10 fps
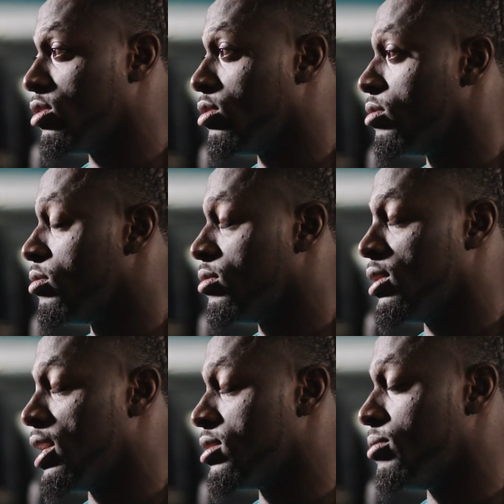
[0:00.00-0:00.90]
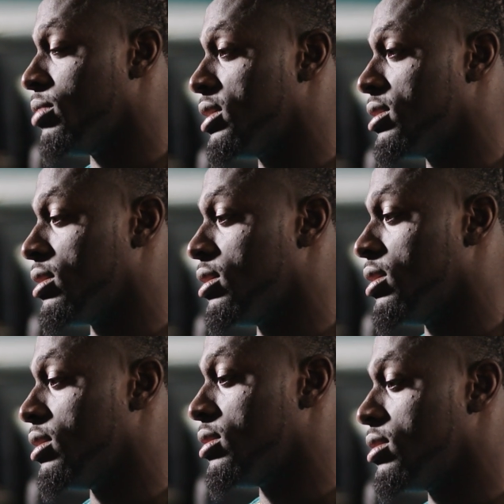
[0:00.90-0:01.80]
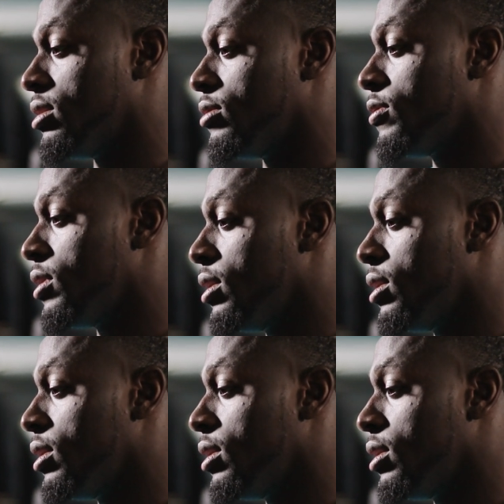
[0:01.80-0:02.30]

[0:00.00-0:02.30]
So that's a blessing in itself.